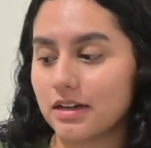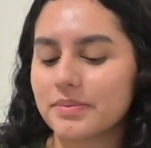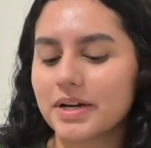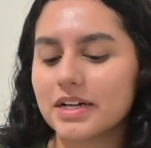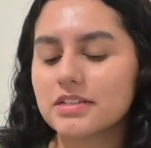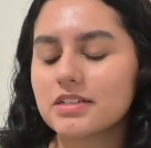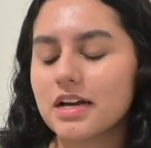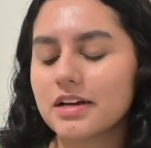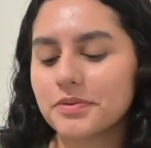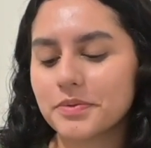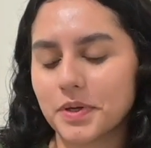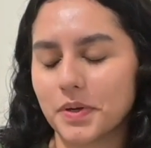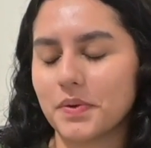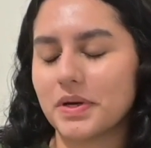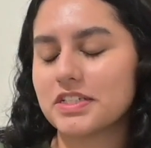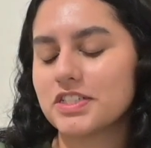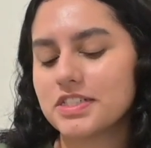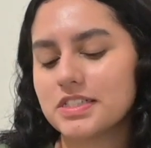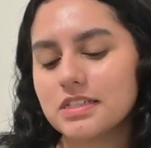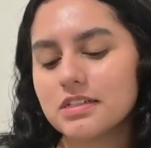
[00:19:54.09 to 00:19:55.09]
I don't know,
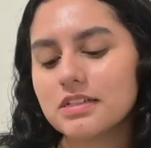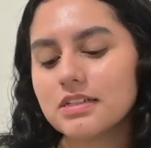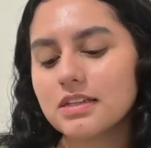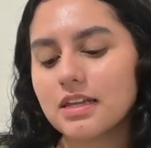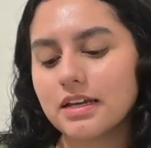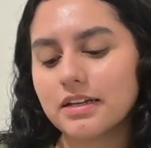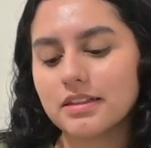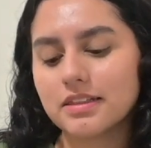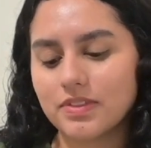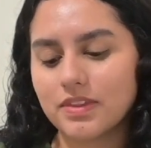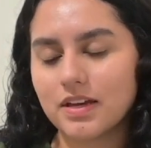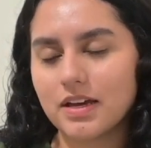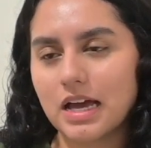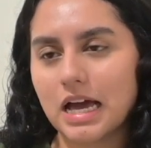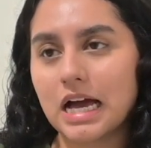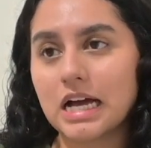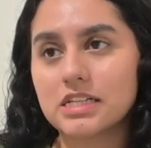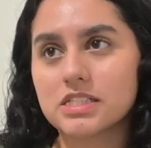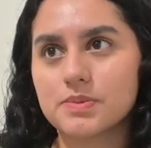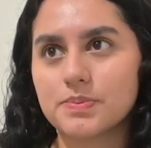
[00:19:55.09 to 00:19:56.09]
I just didn't like the
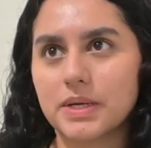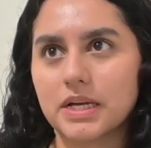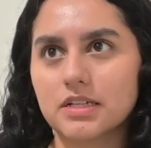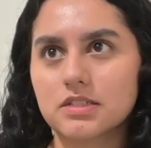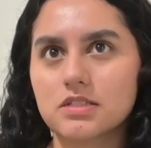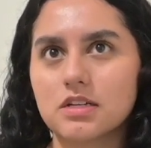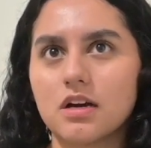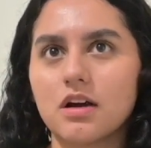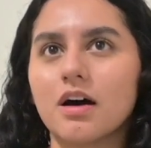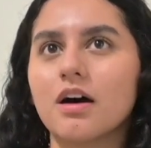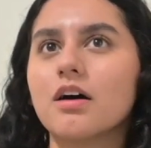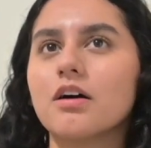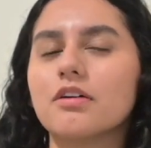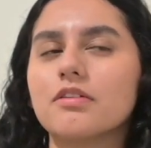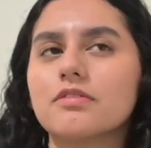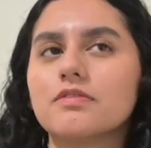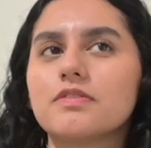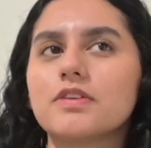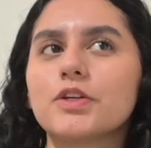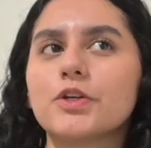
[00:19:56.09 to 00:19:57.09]
aspect
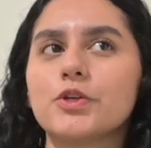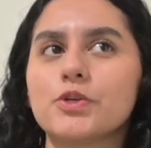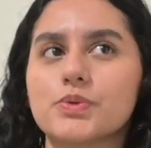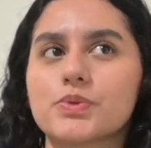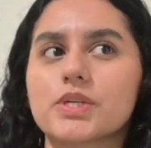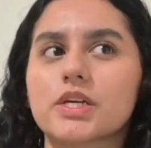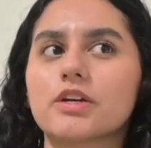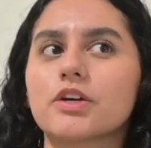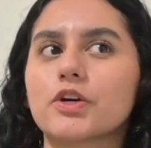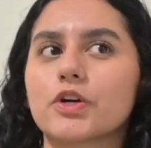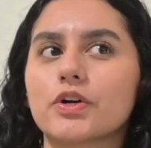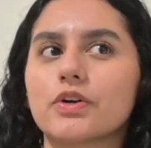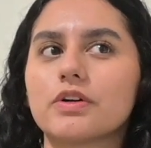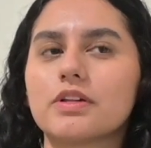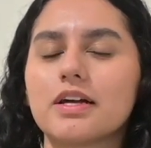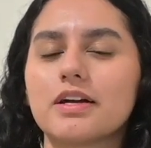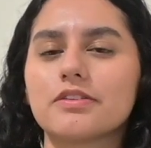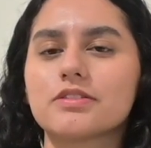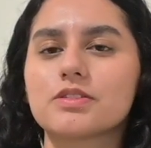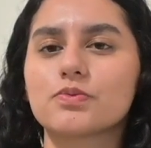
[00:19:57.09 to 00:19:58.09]
of using a
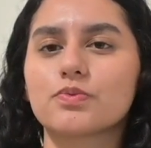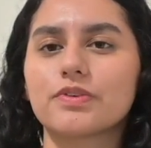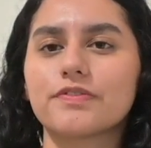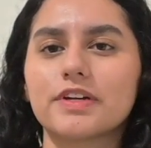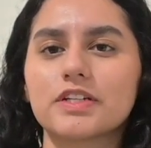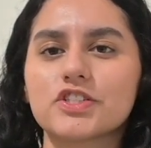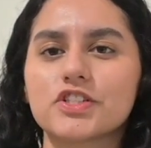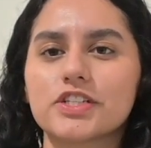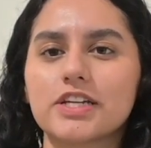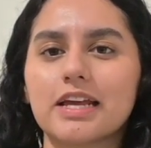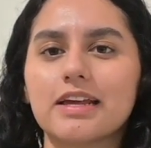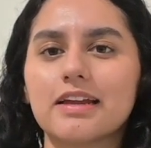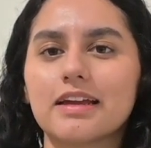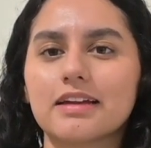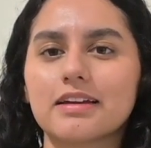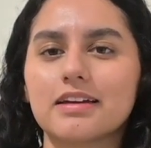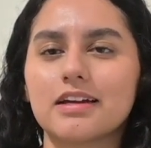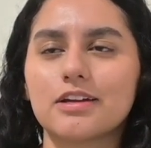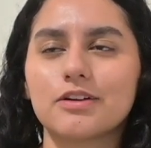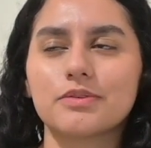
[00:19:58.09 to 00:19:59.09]
girl as revenge
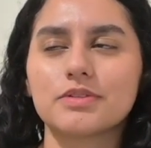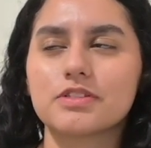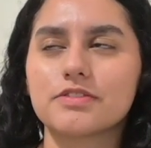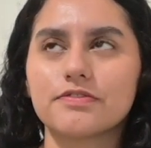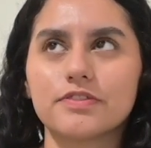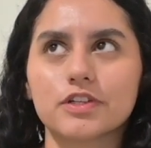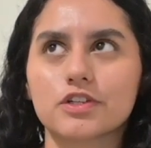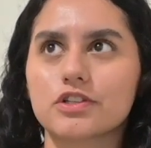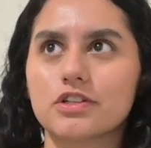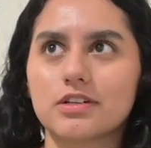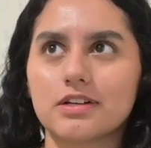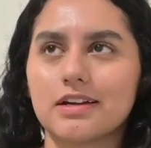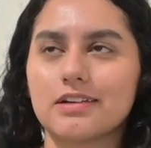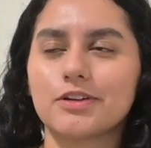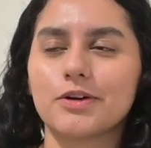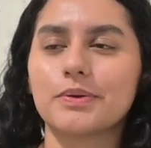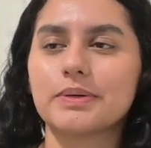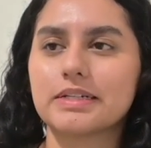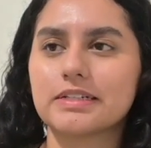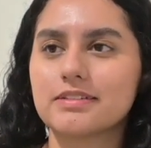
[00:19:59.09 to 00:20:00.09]
dating, and I know it's fiction, I
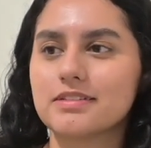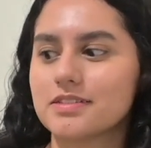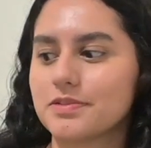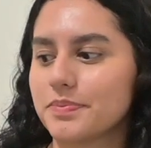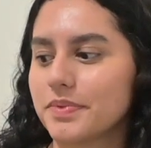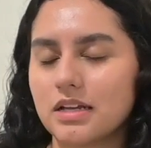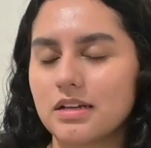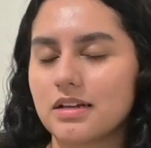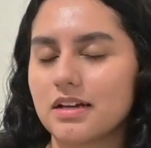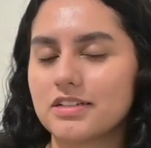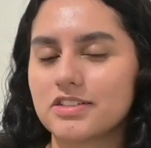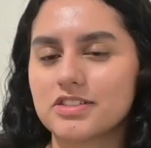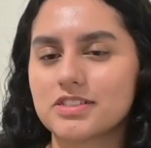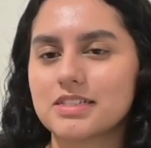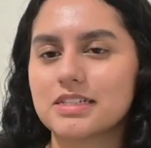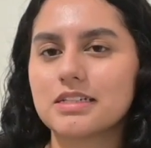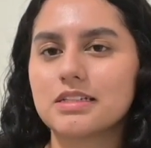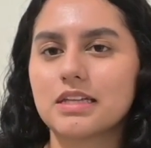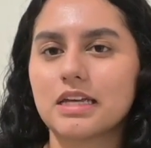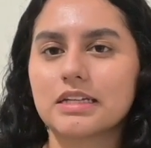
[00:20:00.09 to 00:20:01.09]
know it is, and I just
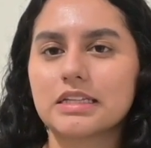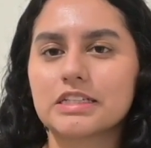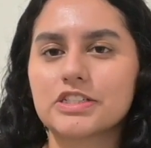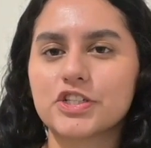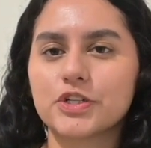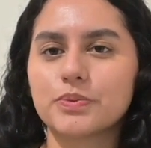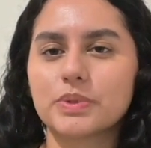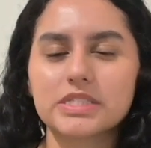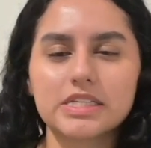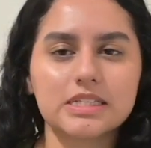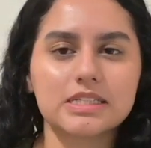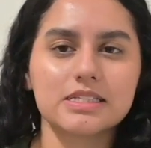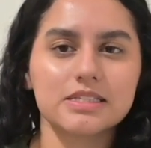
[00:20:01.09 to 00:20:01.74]
didn't like that she wasn't